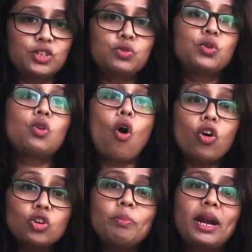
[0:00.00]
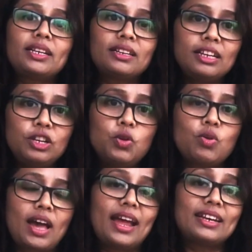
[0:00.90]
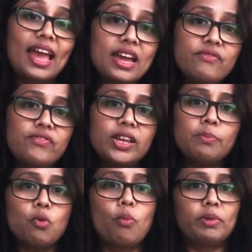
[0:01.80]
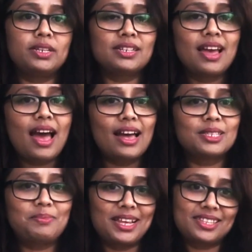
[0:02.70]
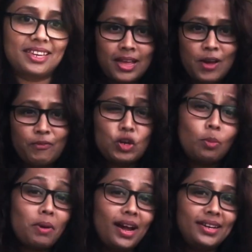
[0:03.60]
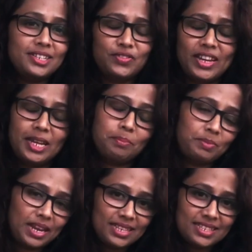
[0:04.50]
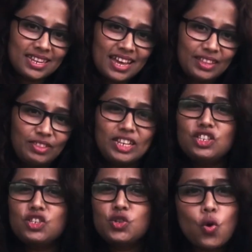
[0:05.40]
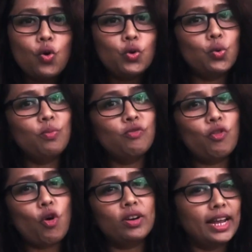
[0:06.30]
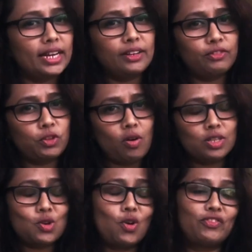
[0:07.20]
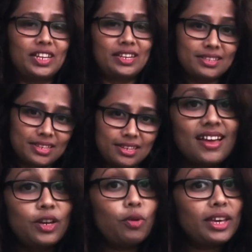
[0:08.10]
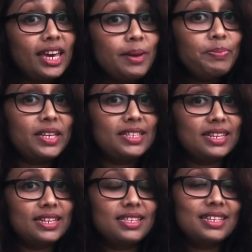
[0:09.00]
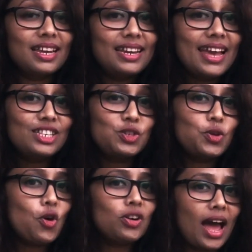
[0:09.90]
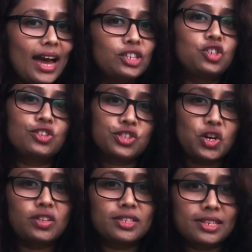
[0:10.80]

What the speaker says: you'll automatically look at every moment as a blessing. When your mind is feeling blessed, there is no room for negative thoughts or feelings in it. Now keep this list next to your anxious thoughts